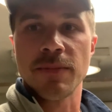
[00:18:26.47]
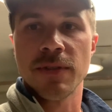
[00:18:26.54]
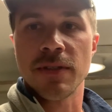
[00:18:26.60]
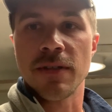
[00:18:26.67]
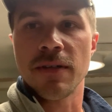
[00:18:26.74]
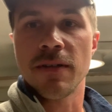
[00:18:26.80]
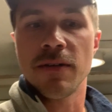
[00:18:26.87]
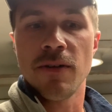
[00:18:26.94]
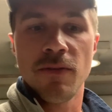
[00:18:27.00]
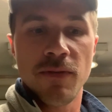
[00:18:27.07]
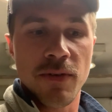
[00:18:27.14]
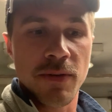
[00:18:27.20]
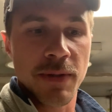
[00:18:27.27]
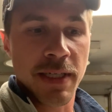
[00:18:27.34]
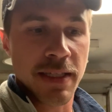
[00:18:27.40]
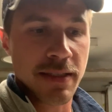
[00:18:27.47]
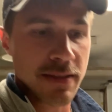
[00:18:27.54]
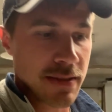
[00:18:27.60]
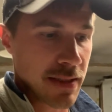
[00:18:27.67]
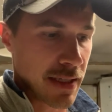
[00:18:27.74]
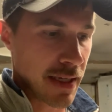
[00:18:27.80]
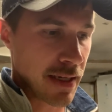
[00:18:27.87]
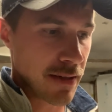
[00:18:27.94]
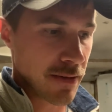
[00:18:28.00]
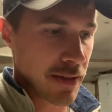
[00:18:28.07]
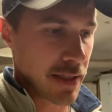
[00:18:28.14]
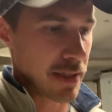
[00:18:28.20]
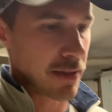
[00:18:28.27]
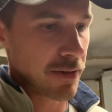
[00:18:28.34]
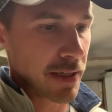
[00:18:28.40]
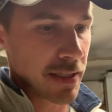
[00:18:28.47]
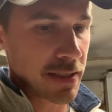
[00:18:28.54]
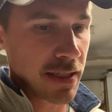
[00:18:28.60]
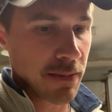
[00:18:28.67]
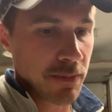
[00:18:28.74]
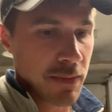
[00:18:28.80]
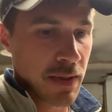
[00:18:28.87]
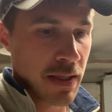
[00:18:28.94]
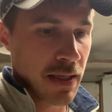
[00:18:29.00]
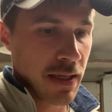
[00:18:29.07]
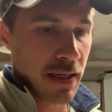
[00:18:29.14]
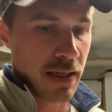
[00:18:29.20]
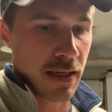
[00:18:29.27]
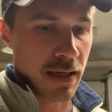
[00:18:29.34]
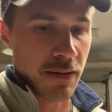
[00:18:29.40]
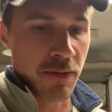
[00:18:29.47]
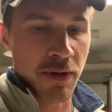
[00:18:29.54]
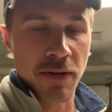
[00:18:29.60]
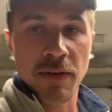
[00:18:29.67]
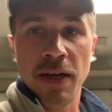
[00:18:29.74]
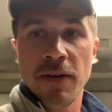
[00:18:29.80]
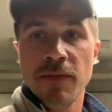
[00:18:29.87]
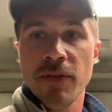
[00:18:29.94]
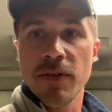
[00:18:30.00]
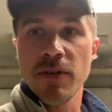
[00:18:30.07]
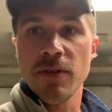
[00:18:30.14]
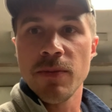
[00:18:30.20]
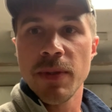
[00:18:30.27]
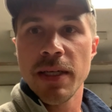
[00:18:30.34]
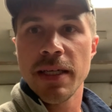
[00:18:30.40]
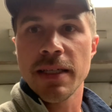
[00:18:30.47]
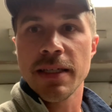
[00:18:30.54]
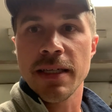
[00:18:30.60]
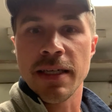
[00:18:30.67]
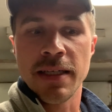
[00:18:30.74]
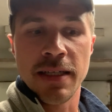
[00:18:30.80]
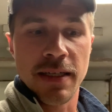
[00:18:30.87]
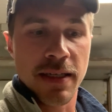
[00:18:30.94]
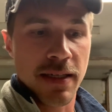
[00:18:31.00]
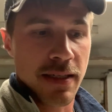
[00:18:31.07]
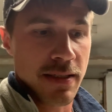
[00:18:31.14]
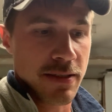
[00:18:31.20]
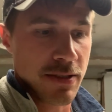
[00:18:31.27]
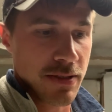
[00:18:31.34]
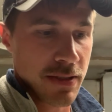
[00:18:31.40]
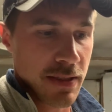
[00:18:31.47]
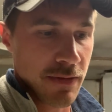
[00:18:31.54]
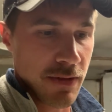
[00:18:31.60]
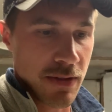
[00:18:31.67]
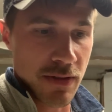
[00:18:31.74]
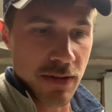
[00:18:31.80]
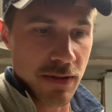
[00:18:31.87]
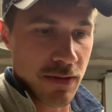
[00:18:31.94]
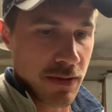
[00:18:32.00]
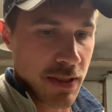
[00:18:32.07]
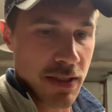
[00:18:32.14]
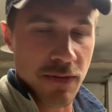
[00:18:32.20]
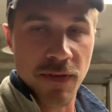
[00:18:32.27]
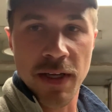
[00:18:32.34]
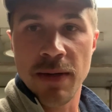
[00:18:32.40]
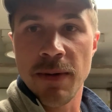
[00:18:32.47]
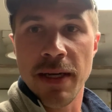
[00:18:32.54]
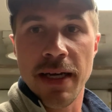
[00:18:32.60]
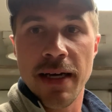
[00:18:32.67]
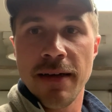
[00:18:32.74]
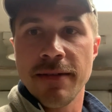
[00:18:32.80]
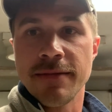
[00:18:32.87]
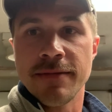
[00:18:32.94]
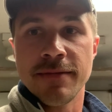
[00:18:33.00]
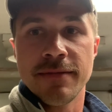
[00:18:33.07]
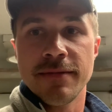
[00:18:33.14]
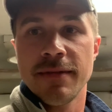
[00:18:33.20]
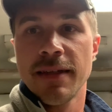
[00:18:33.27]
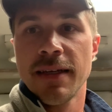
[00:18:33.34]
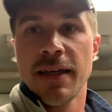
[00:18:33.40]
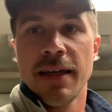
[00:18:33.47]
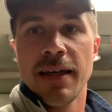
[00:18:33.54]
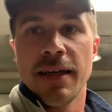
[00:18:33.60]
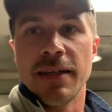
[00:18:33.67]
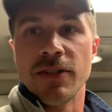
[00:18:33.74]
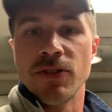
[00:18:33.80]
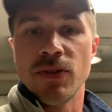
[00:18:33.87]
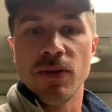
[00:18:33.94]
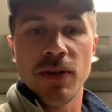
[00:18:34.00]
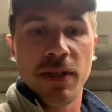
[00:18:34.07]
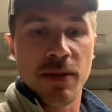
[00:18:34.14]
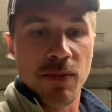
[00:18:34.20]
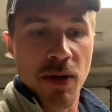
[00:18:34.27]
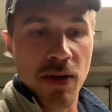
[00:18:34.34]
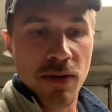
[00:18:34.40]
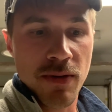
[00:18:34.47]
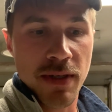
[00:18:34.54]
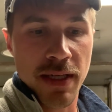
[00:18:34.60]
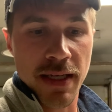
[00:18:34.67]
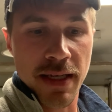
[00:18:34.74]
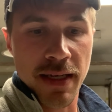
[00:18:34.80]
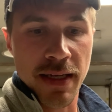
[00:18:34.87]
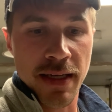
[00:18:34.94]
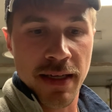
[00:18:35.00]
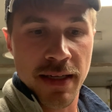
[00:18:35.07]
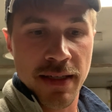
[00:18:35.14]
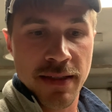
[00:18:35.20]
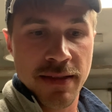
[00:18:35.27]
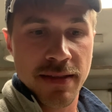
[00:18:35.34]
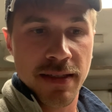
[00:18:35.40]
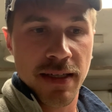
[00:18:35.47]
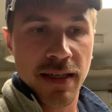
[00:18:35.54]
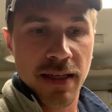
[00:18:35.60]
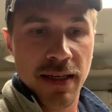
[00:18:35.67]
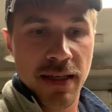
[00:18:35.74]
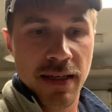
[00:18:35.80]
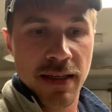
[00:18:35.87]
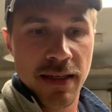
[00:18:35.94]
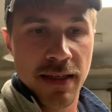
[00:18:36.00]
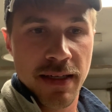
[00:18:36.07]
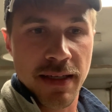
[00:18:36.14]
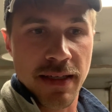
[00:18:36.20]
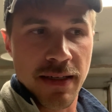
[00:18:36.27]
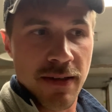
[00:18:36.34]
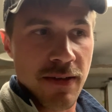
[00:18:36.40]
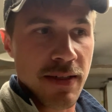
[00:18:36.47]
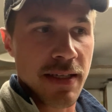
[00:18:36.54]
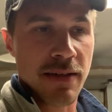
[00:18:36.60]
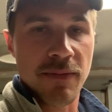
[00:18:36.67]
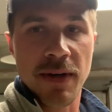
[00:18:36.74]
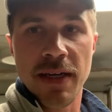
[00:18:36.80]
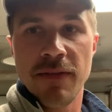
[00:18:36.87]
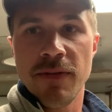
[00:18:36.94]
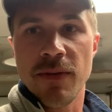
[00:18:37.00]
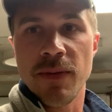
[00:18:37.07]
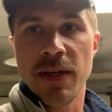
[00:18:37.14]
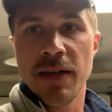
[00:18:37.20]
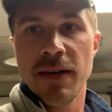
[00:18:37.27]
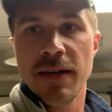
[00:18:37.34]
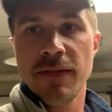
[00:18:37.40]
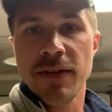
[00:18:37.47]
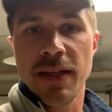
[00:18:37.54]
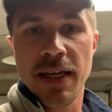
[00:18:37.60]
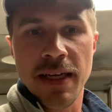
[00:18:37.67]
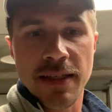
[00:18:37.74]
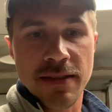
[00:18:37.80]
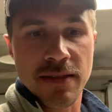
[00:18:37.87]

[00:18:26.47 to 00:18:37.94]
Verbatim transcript: So hopefully we can get this thing out, get it cranked up, uh, run around for a little bit, kind of just give it a little, get the family out and enjoy the boat, and uh, you know, get it ready for winter after that.